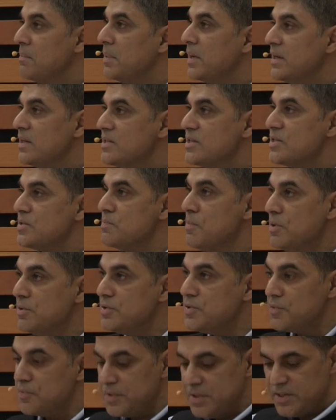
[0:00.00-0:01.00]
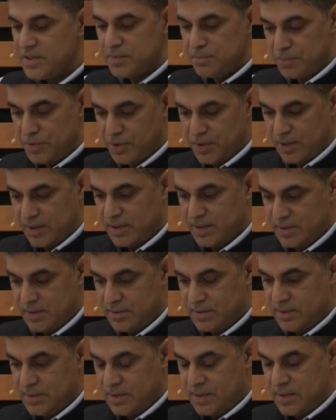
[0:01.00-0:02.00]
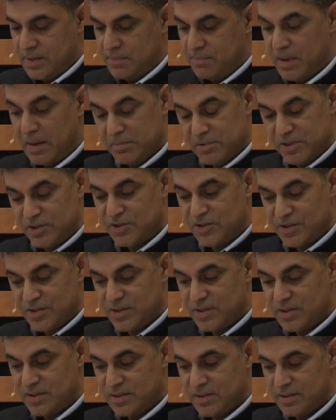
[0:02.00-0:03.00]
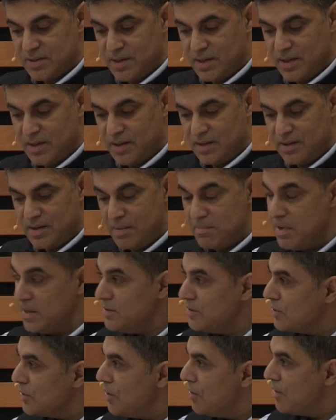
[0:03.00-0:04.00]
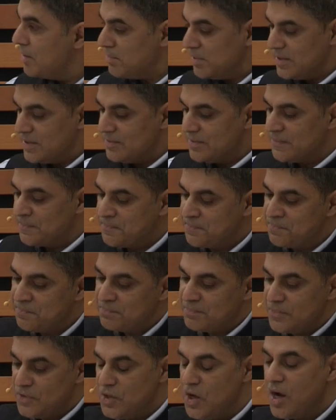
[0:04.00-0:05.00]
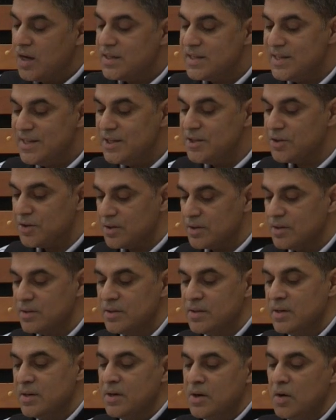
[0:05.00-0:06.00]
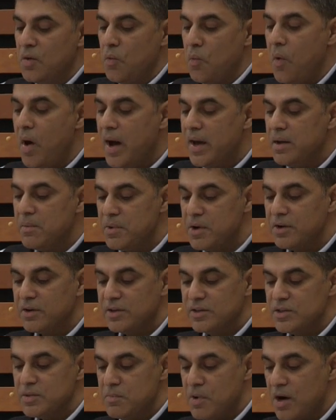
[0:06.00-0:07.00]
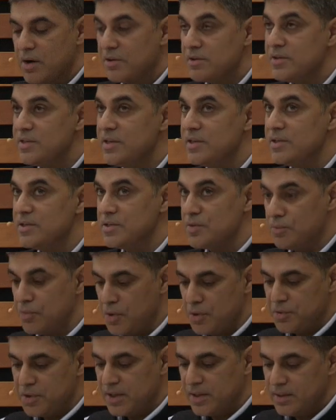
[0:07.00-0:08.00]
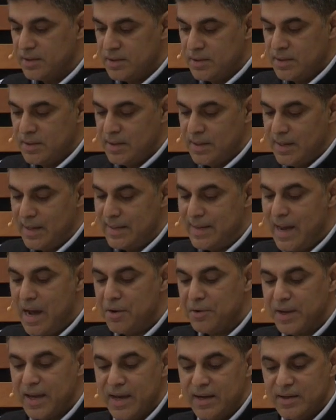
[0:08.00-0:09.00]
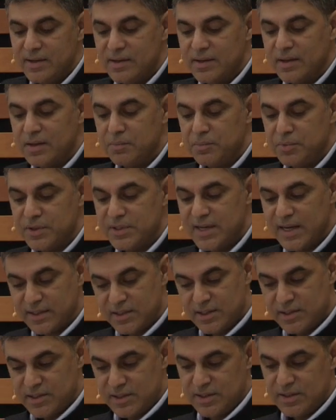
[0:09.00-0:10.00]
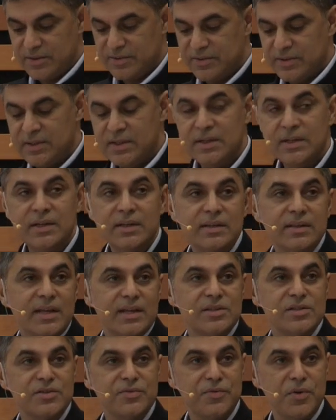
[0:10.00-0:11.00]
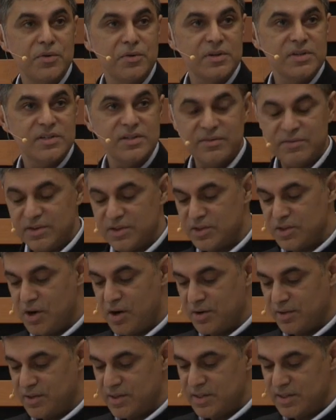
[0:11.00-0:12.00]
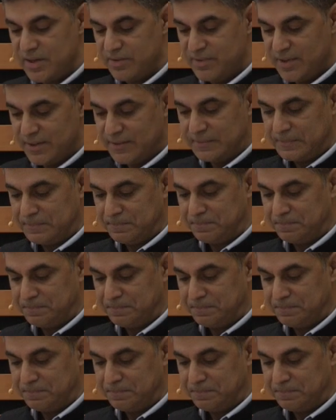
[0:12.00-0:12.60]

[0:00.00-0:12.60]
But it's his most recent book, published just uh, a month ago, I believe, Not Here why American democracy is eroding and how Canada can protect itself. That's the focus of his talk this evening.